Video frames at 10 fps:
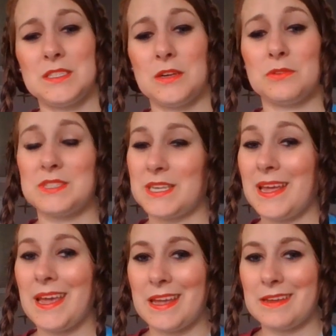So
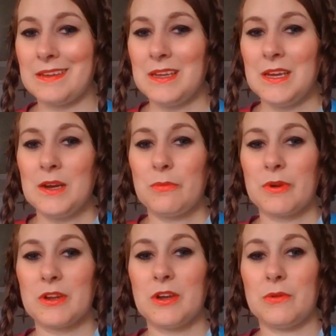today
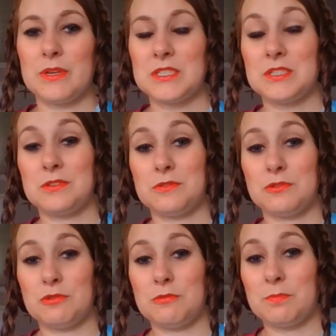we're going
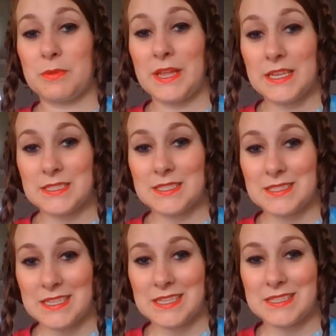to plant
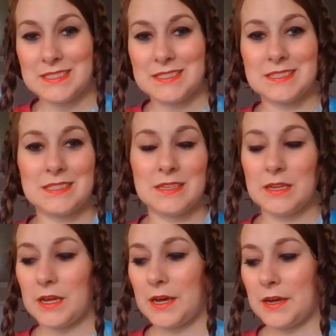seeds.
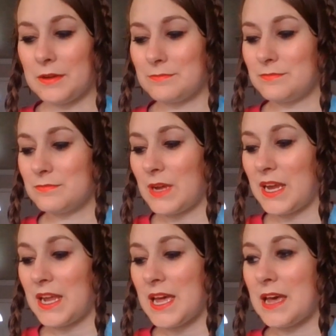Um,
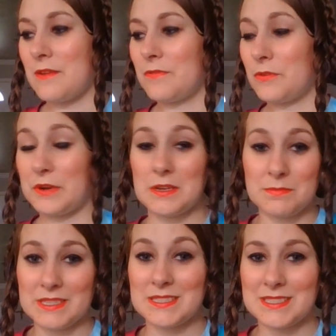I have
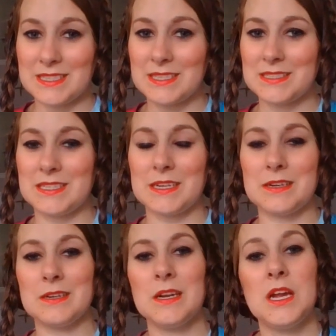green bean seeds
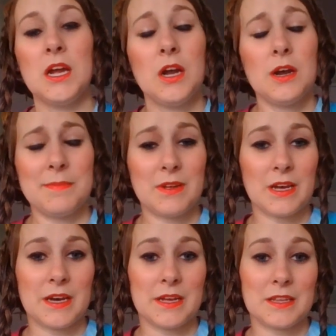here.
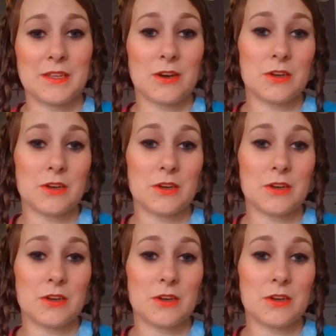Uh,